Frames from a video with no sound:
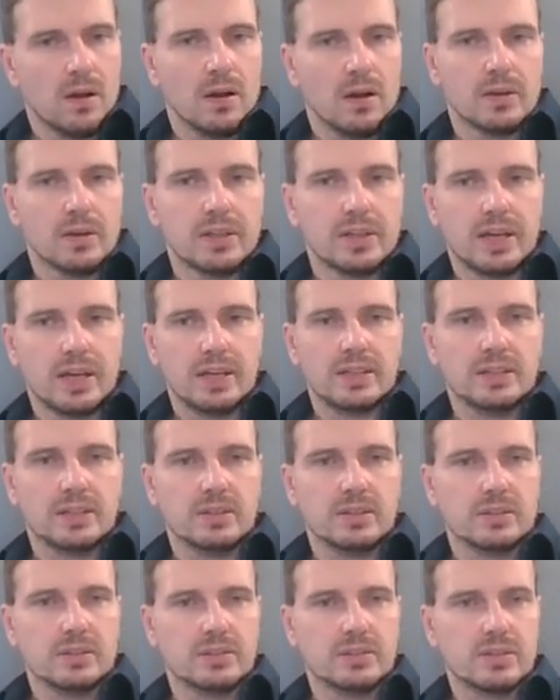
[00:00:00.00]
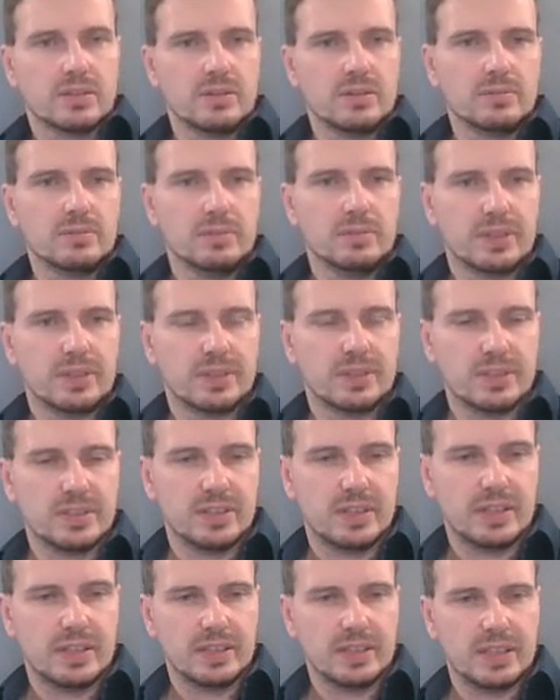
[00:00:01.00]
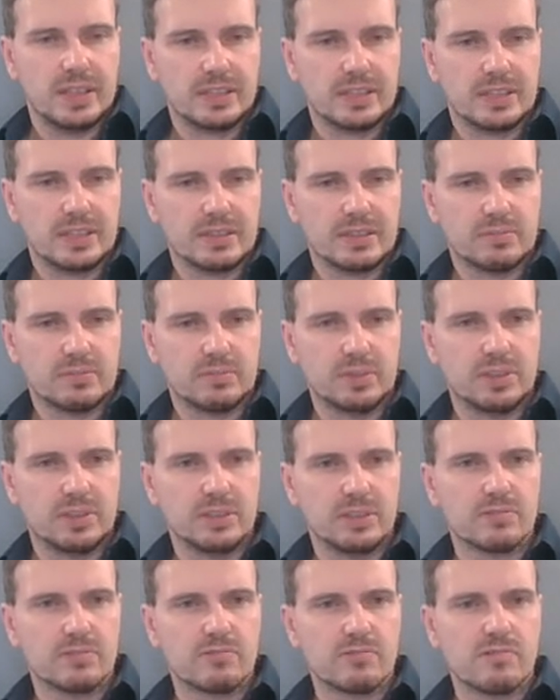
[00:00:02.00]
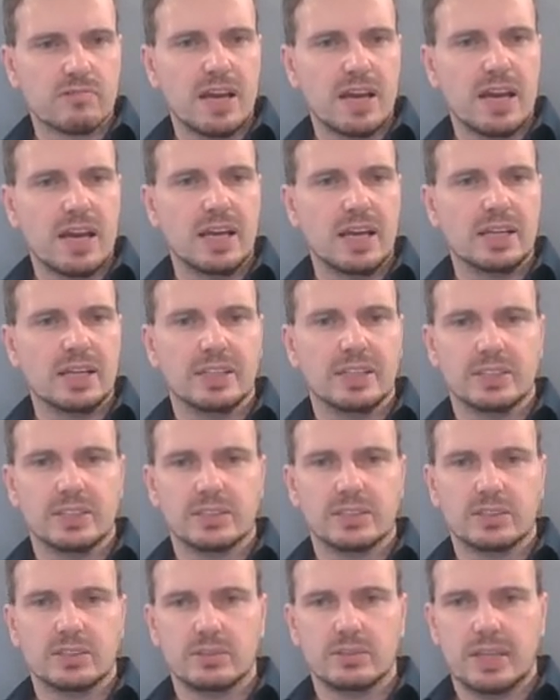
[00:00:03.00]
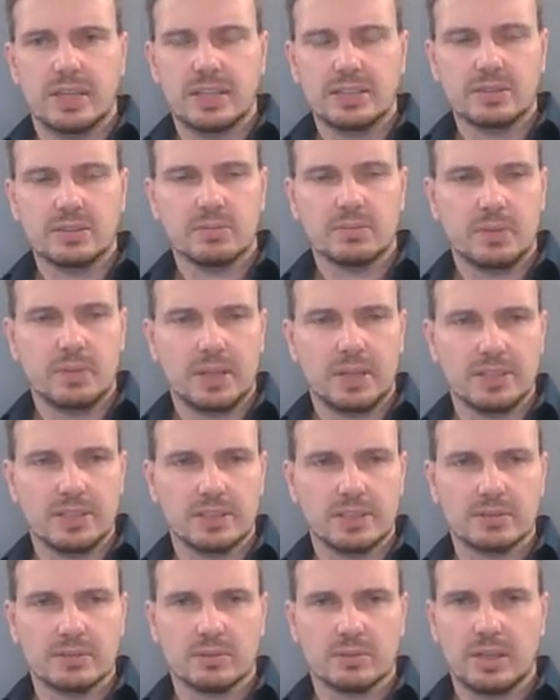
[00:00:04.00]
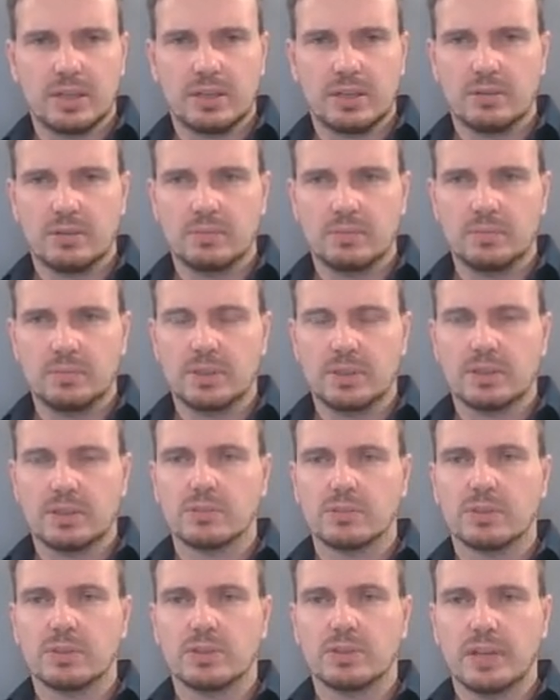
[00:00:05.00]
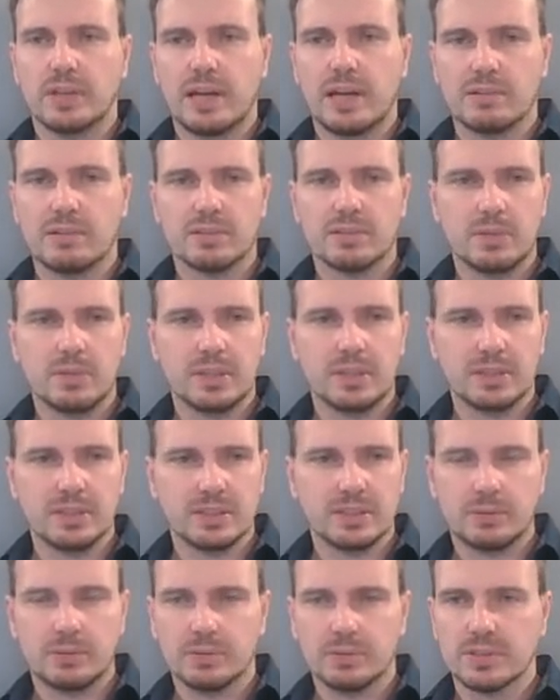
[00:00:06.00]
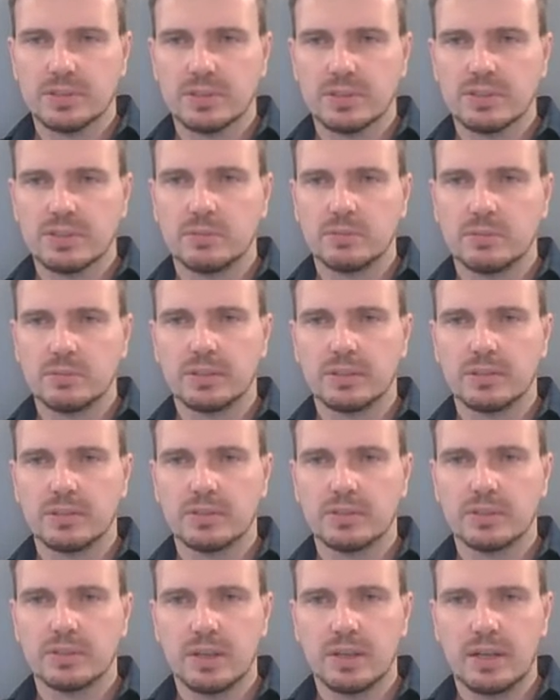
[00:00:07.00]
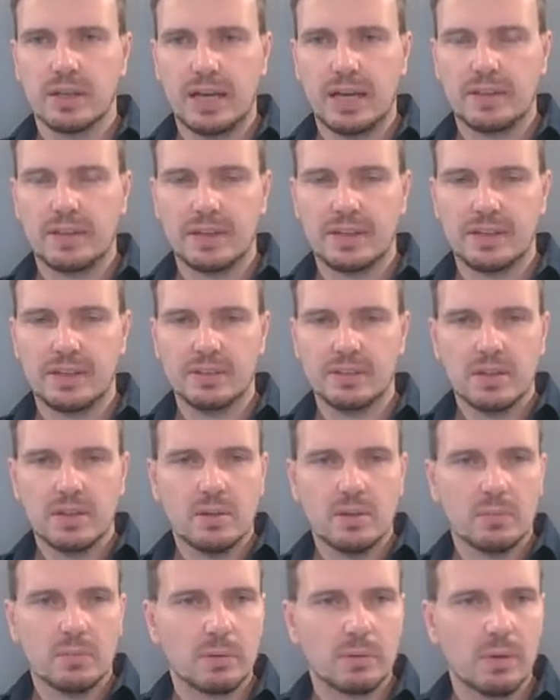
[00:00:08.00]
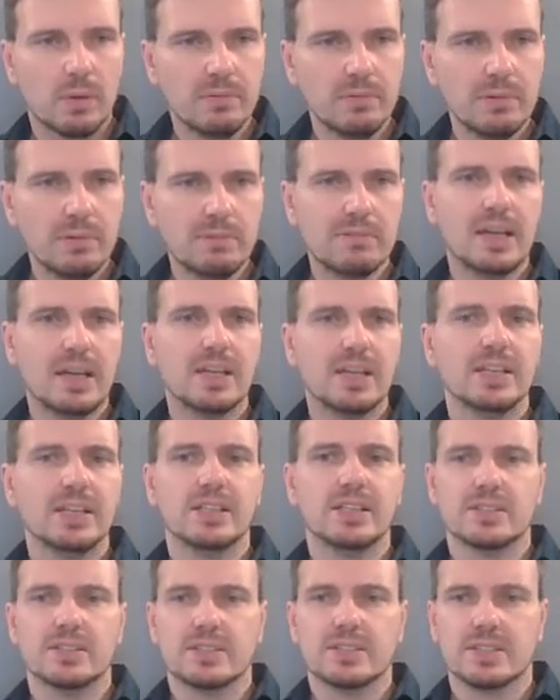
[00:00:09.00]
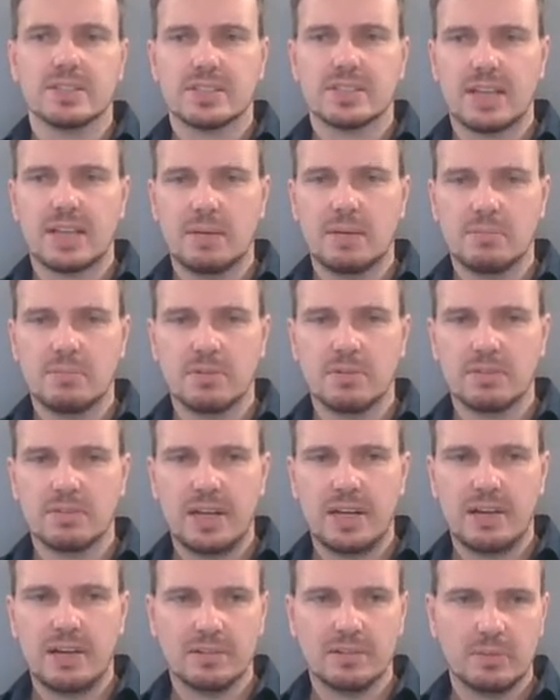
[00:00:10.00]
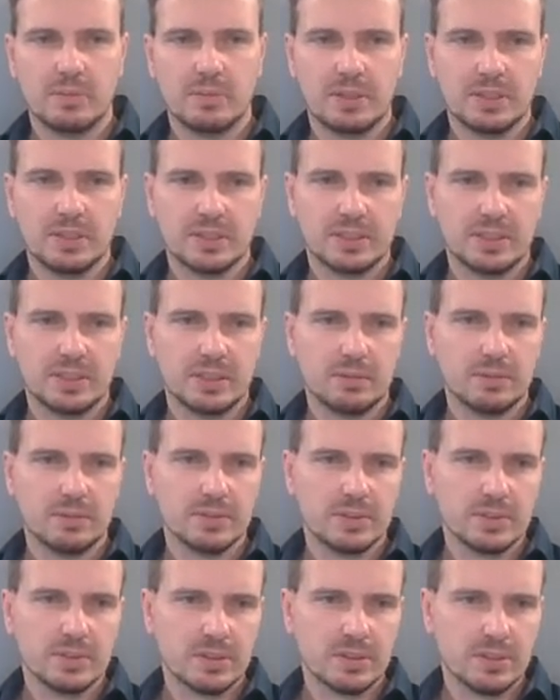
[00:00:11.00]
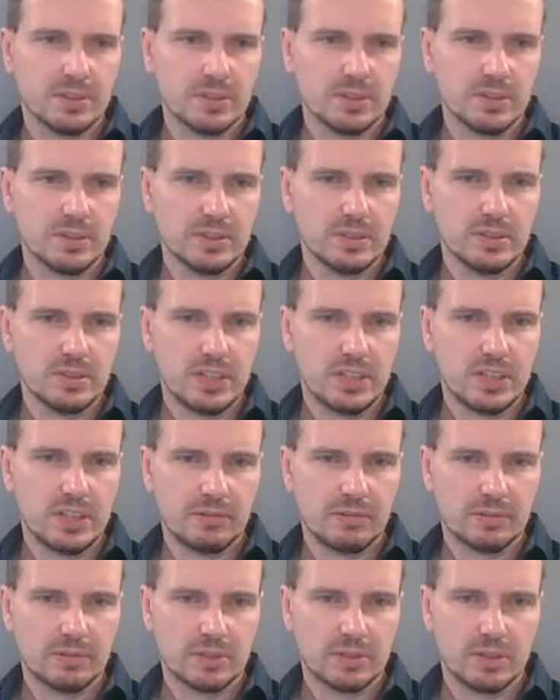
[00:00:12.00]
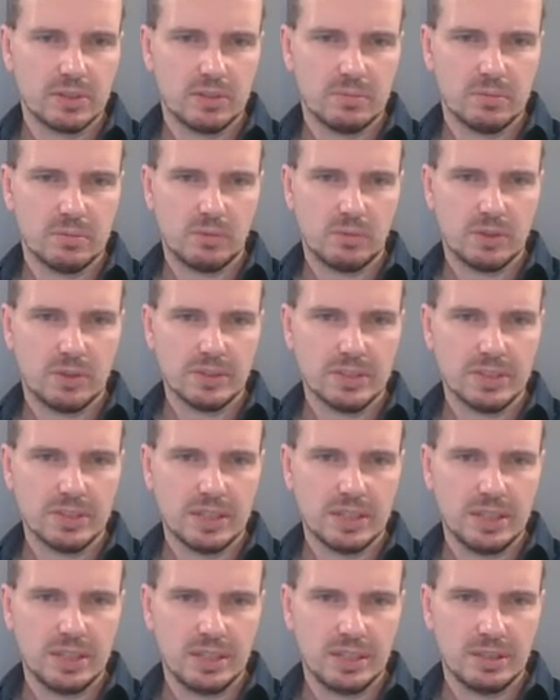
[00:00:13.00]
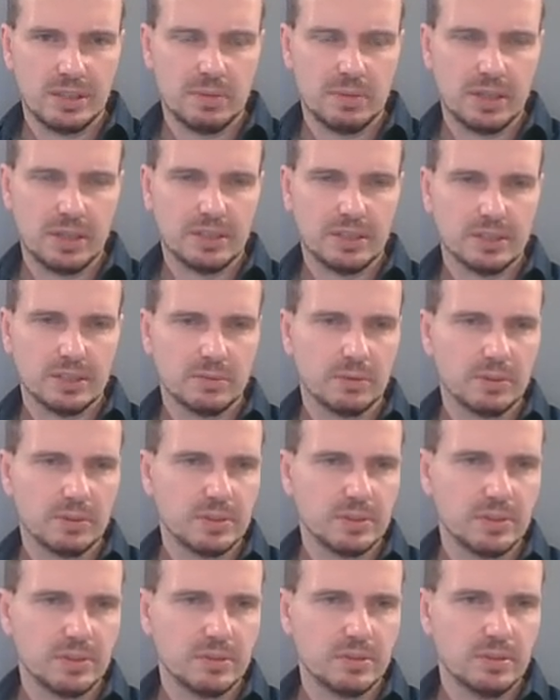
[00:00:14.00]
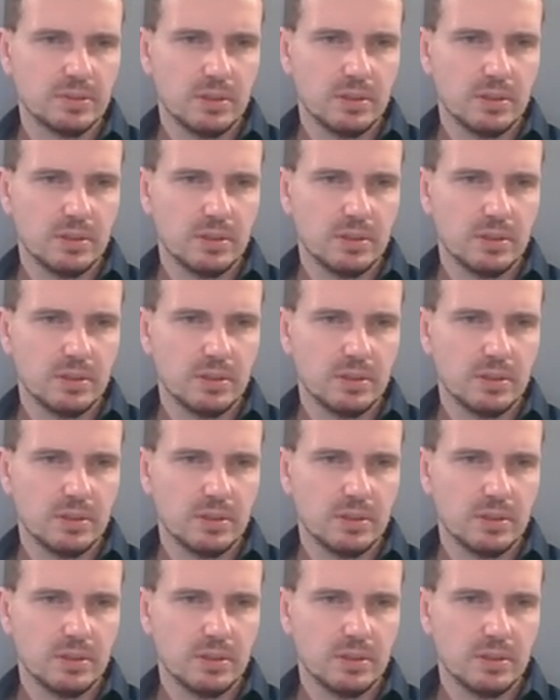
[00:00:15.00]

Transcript: Okay, so we can see that. We didn't really need to do that, but I just thought because we're doing arithmetic sequences, we could add that in. But what we really need is the sum of an arithmetic sequence. So this is the general term. Wasn't needed, but I just wanted to